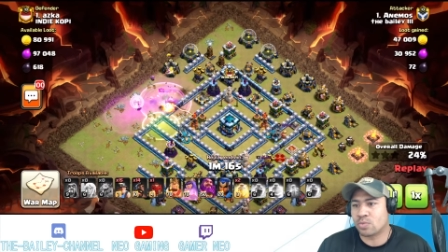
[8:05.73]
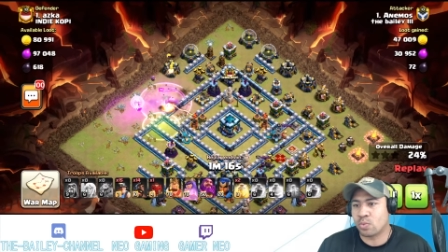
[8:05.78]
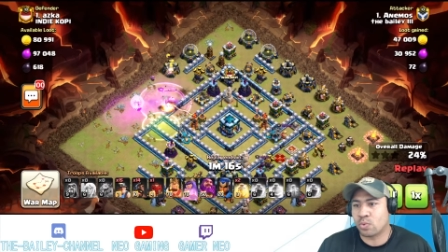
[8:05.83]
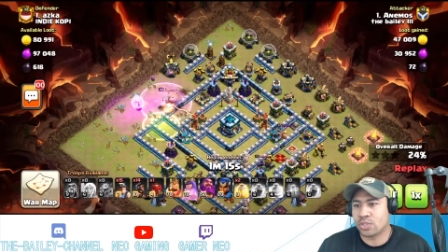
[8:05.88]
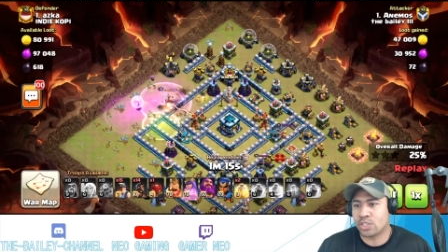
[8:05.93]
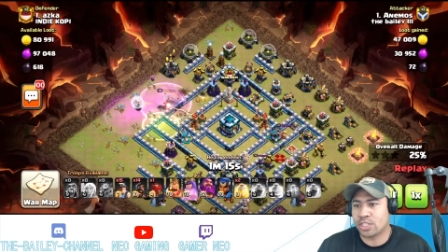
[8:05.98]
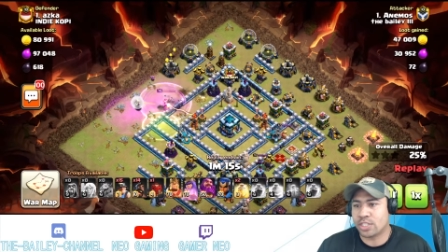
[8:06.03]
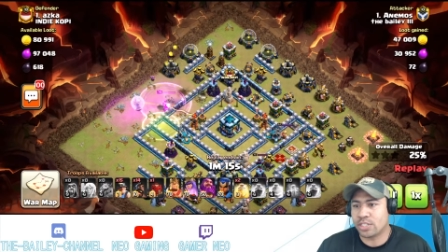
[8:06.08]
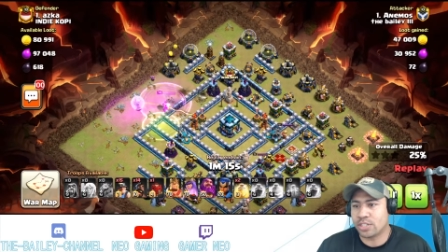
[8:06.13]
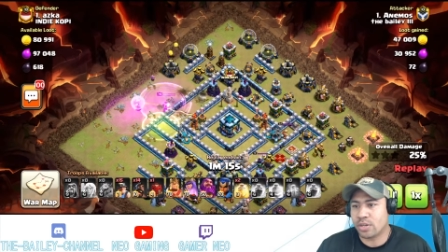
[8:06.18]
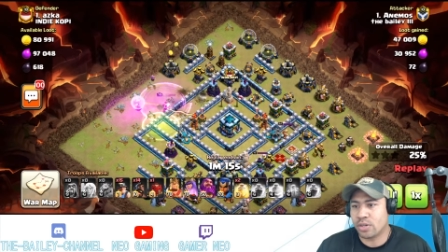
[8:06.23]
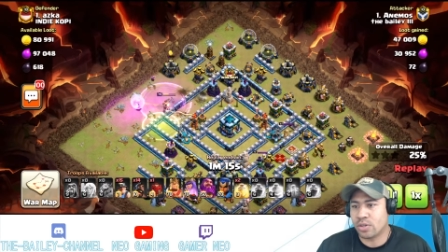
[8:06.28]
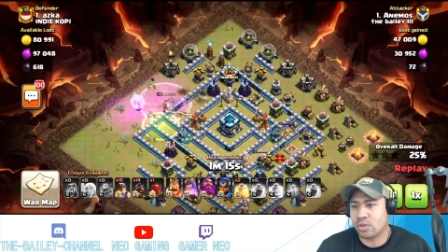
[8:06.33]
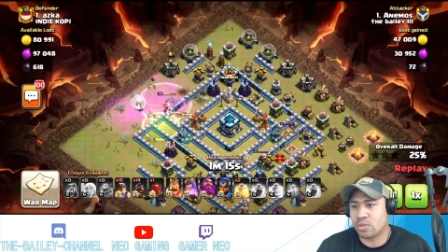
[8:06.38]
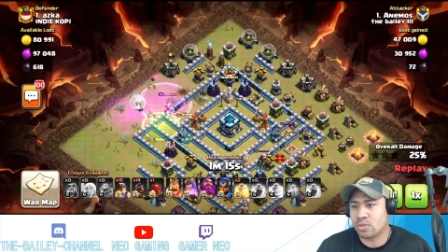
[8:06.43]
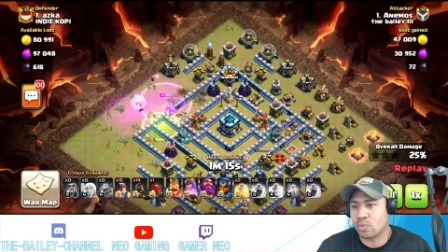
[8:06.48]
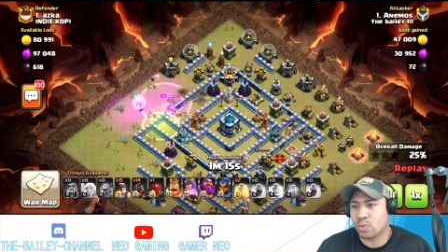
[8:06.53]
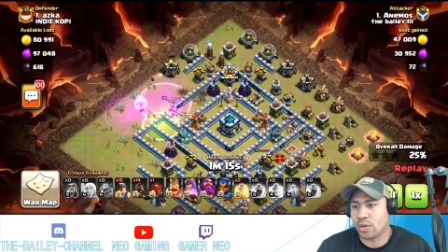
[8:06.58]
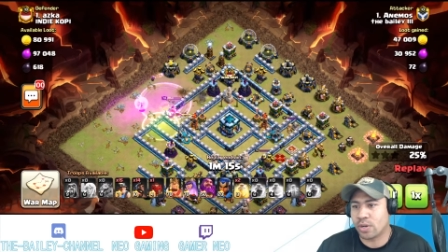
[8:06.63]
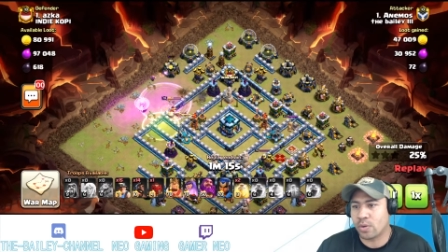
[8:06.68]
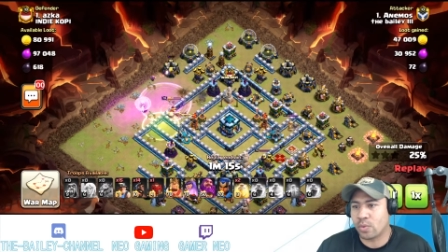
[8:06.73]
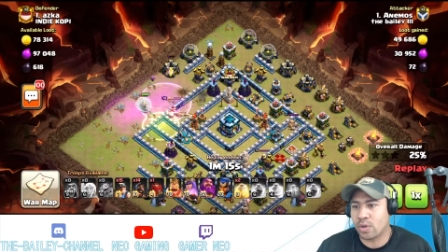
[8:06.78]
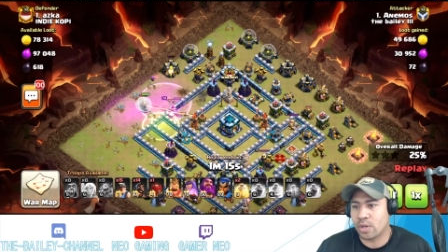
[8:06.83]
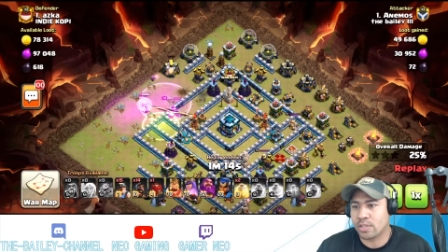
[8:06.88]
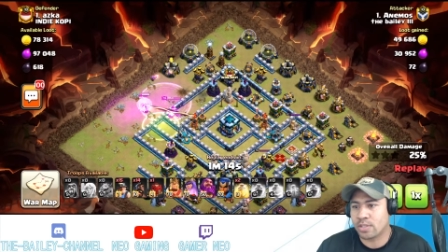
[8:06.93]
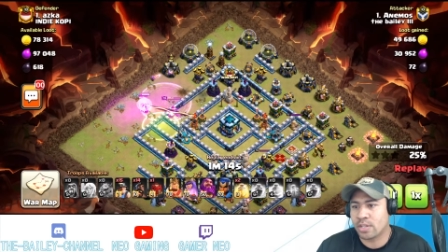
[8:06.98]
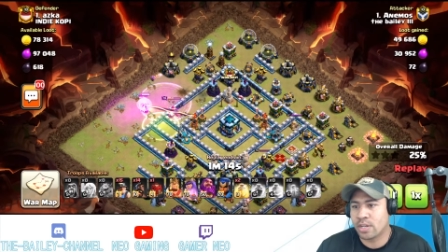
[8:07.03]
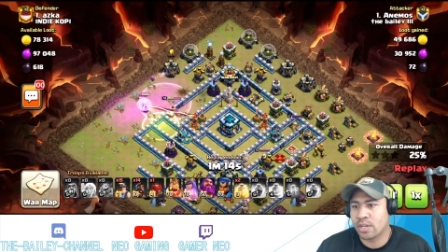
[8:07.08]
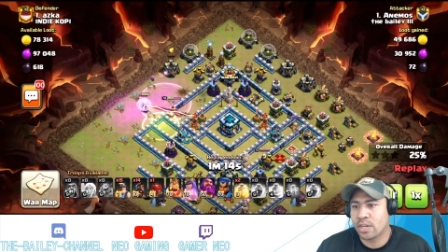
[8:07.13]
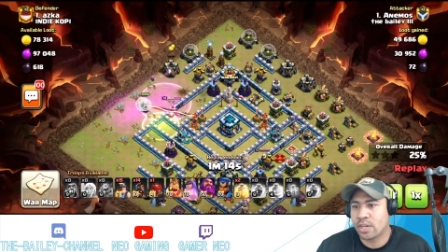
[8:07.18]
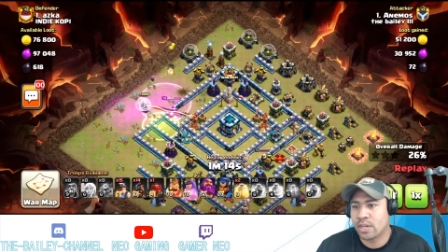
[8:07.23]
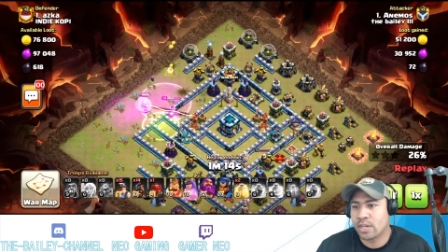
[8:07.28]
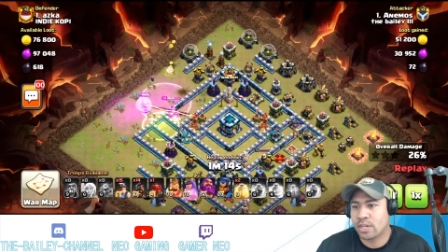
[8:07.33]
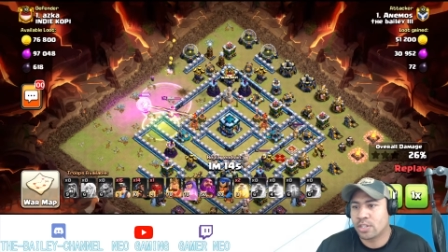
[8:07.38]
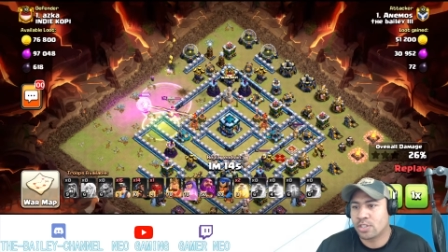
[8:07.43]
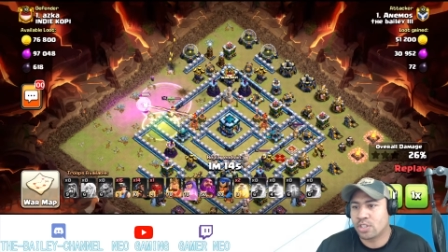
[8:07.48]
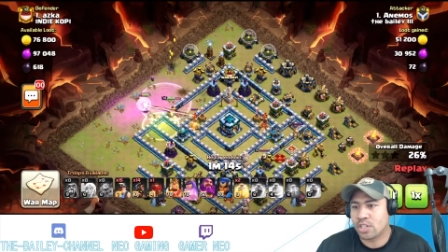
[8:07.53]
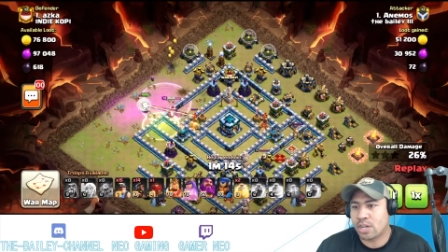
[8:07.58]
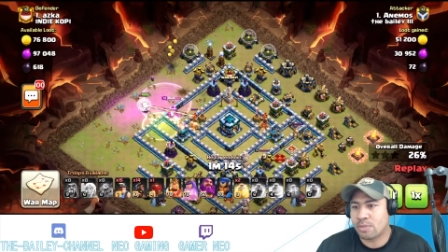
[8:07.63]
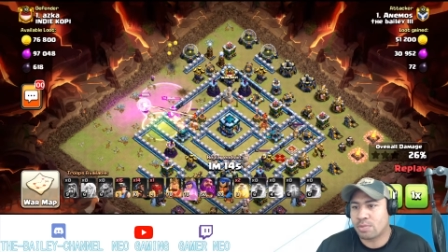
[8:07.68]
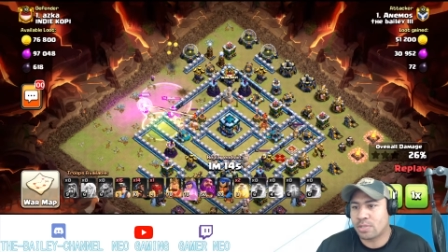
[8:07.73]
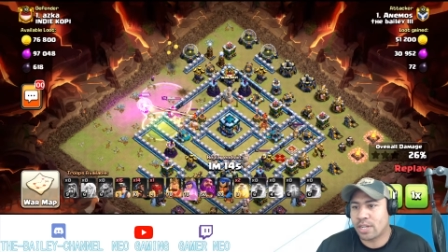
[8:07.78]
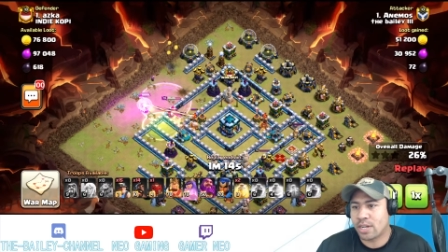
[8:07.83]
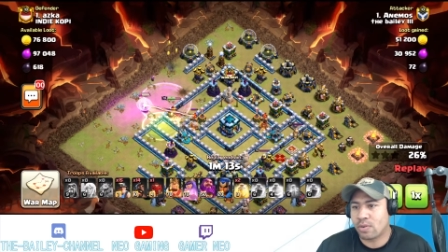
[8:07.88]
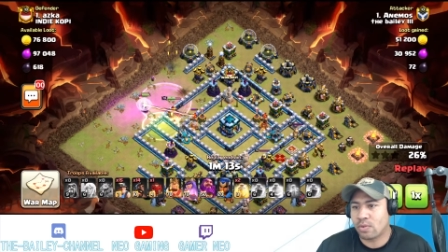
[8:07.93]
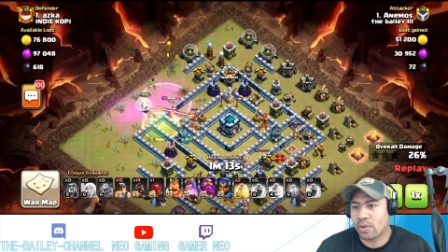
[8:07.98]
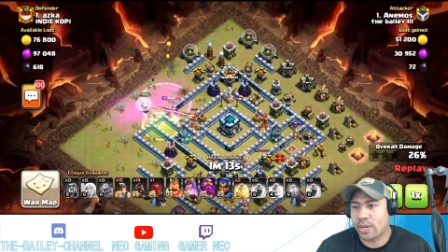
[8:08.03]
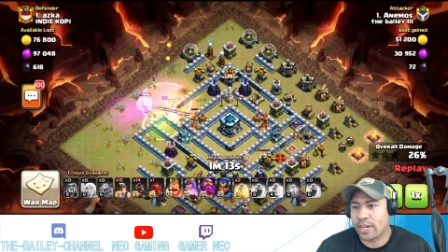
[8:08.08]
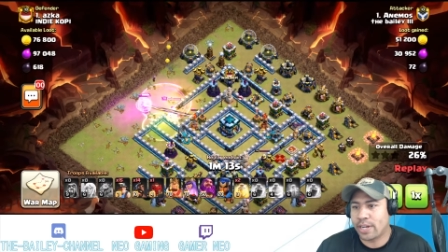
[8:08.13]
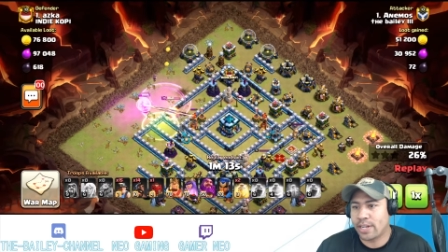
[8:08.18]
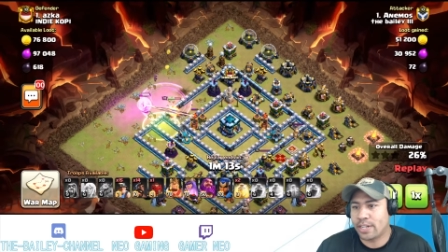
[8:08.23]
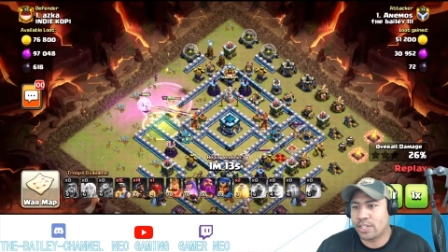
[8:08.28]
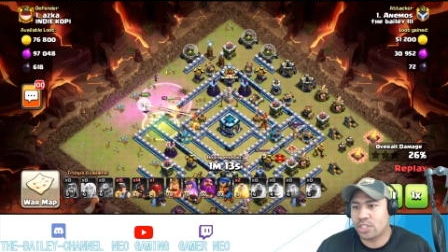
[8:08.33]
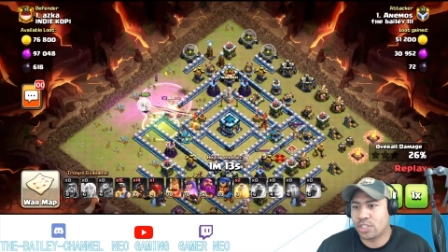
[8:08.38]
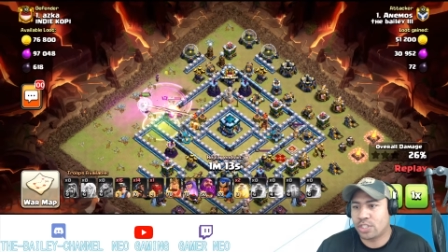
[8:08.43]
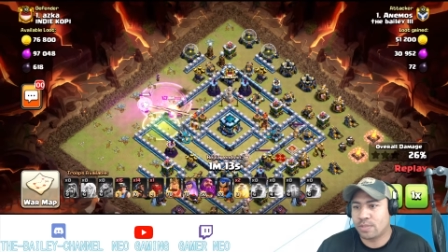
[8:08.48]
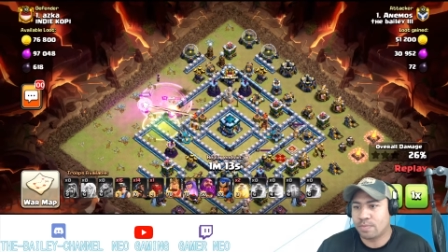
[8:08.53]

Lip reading: She goes where he wants. Drops that rage.